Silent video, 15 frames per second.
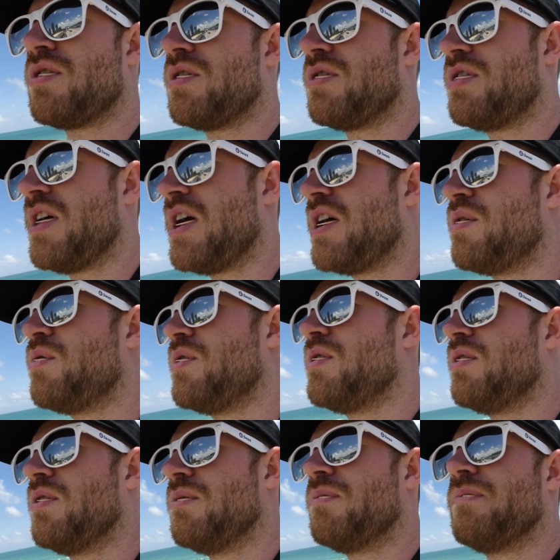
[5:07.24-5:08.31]
they
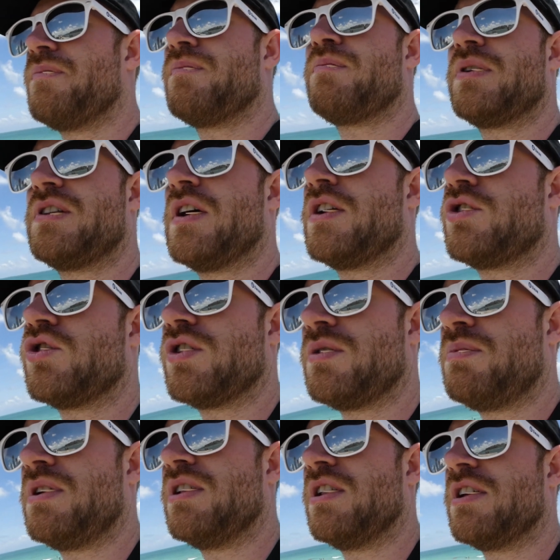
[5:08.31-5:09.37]
will potentially
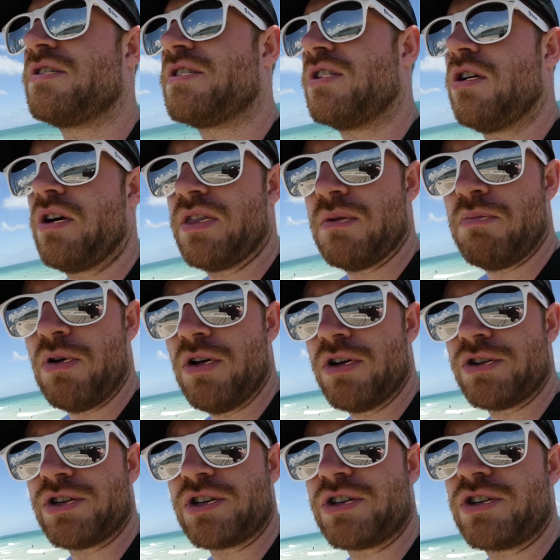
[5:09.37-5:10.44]
be listed on the
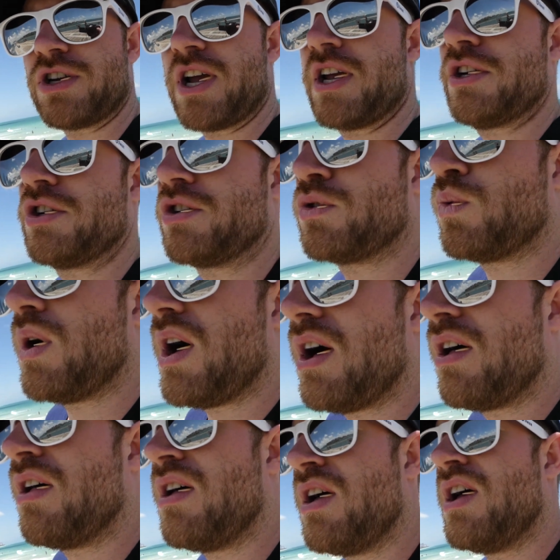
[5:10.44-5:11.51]
Bullish Exchange as
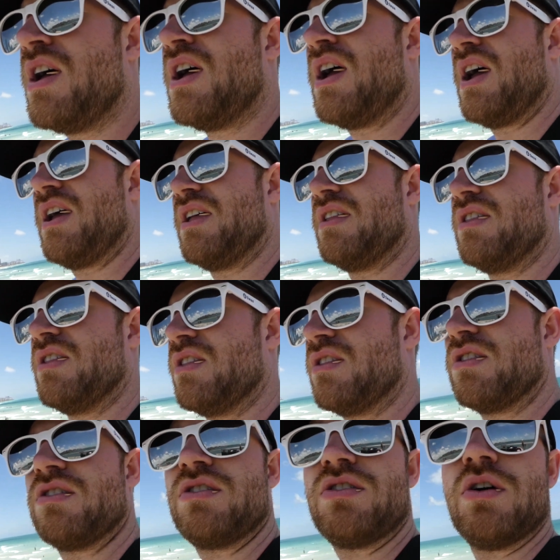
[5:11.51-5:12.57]
well. And
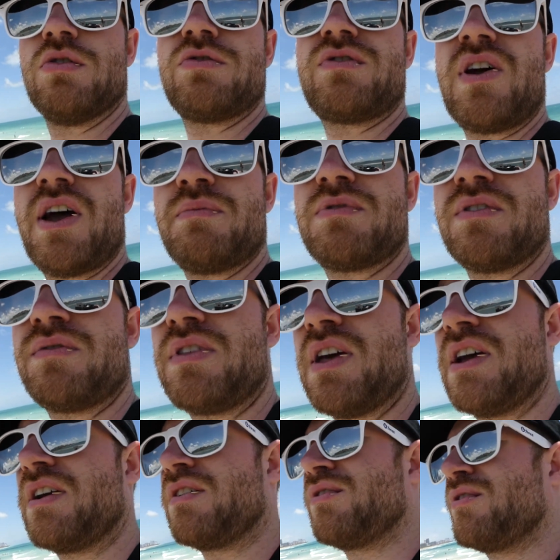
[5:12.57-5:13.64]
those types of
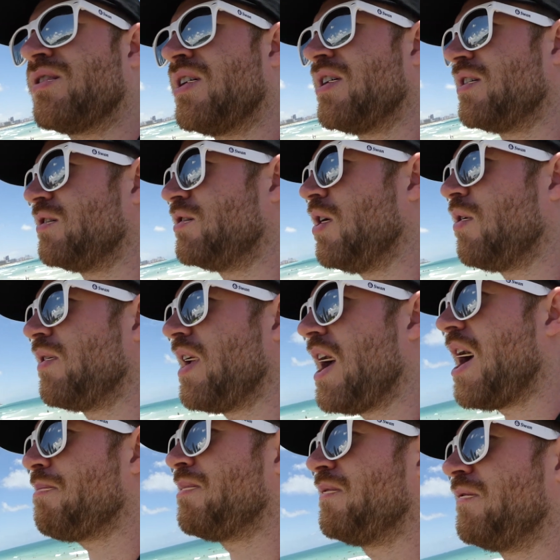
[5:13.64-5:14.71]
things don't
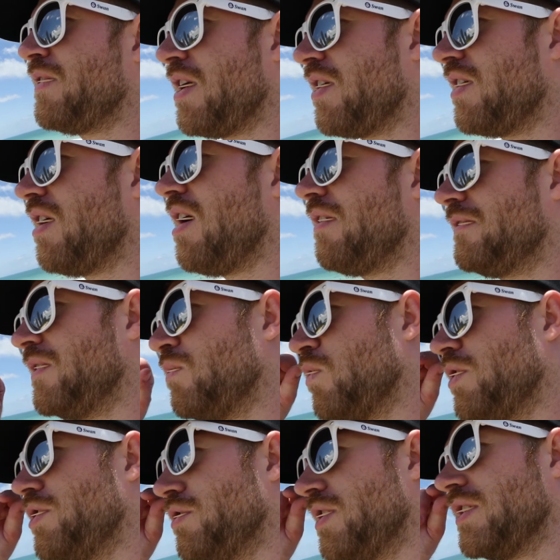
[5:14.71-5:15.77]
happen very often,
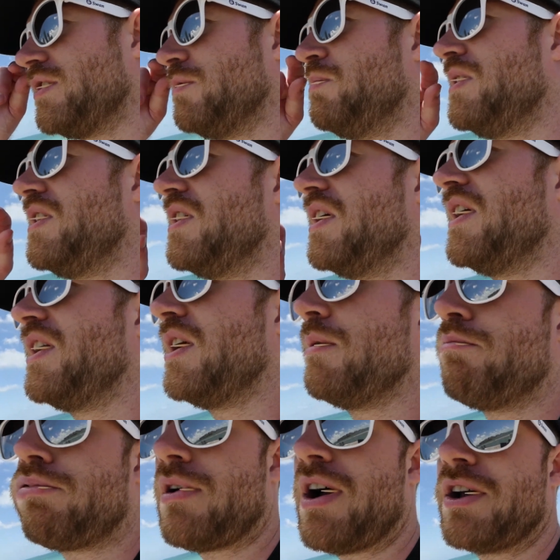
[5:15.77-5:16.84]
where you get to be in a
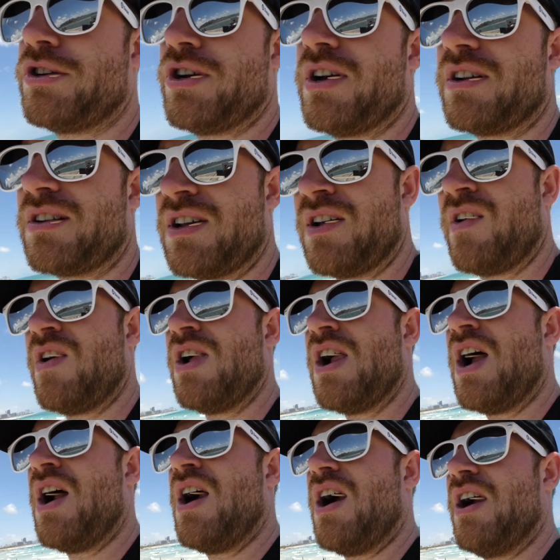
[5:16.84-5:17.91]
project
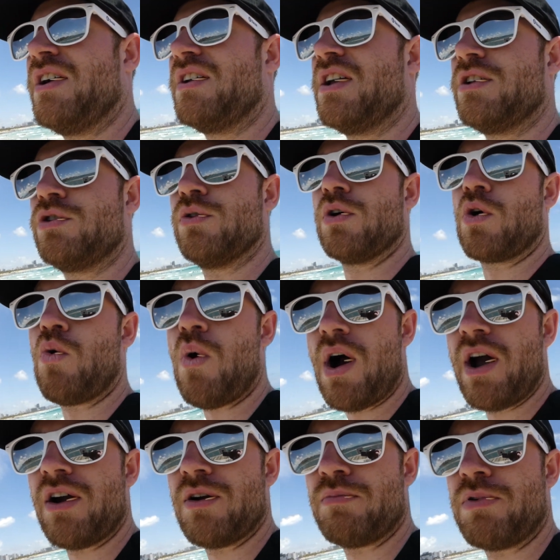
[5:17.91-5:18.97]
and get to
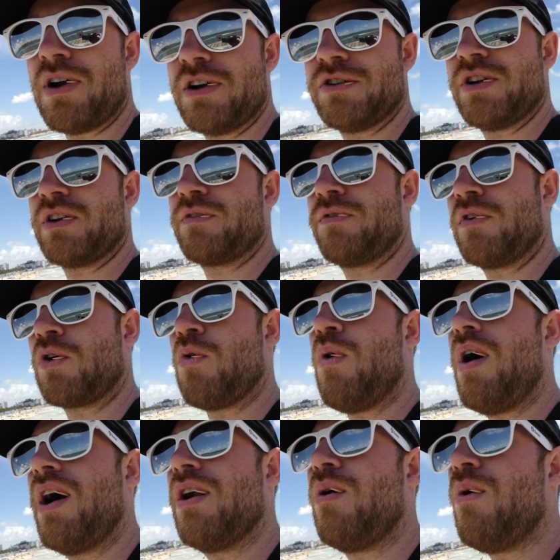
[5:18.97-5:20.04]
acquire a project for
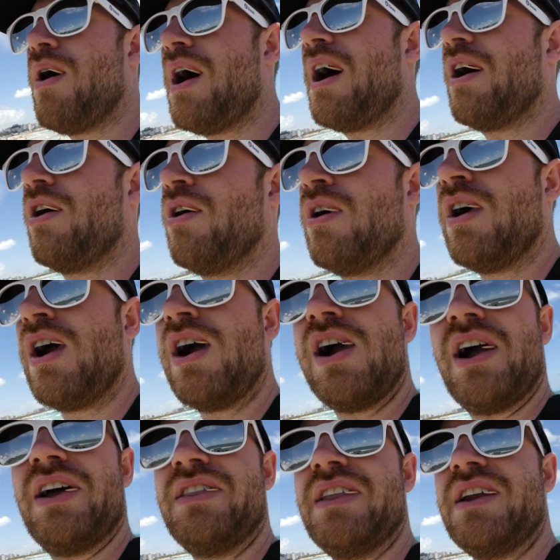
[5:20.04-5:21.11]
quite a while,
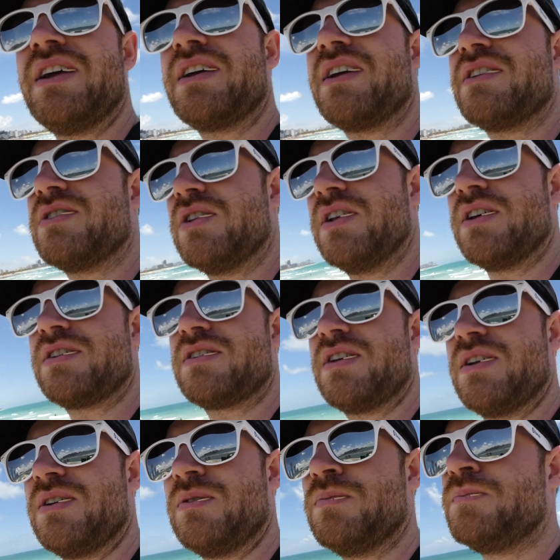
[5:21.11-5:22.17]
and then it gets
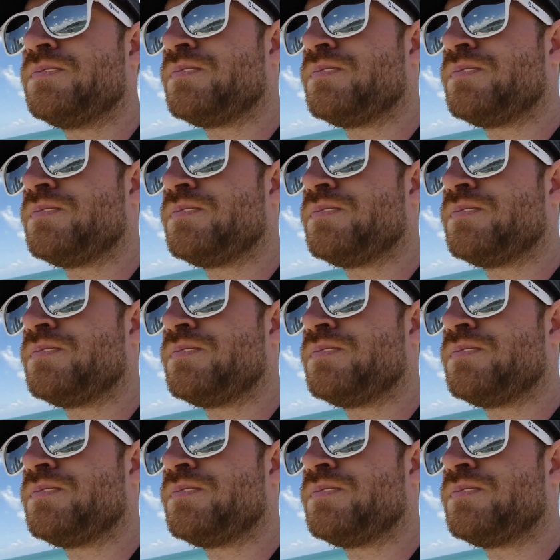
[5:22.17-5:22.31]
listed